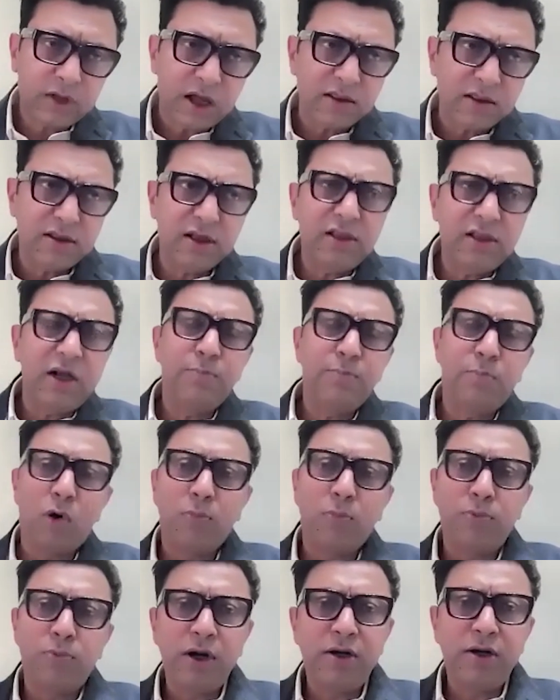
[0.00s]
they then
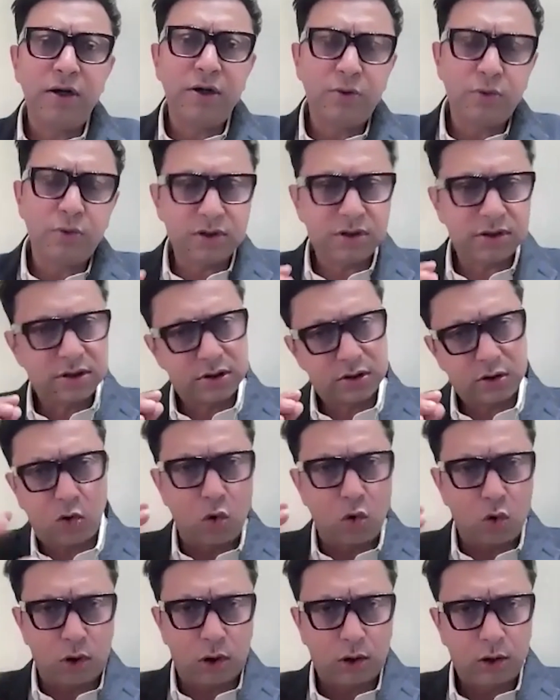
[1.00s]
populate into a
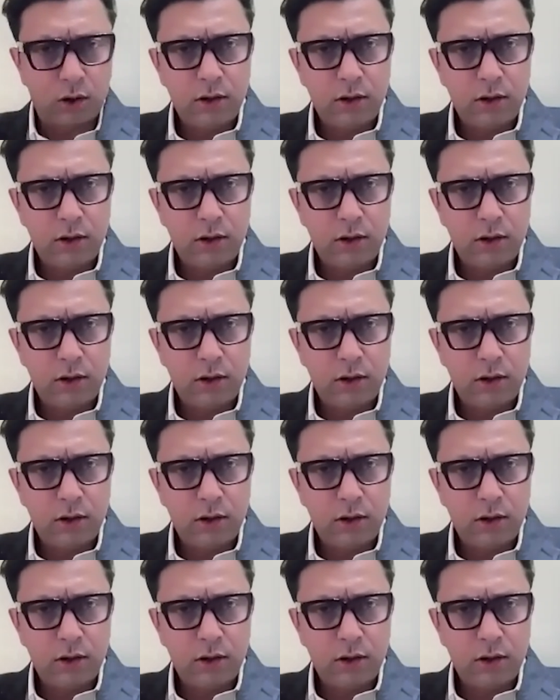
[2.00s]
score,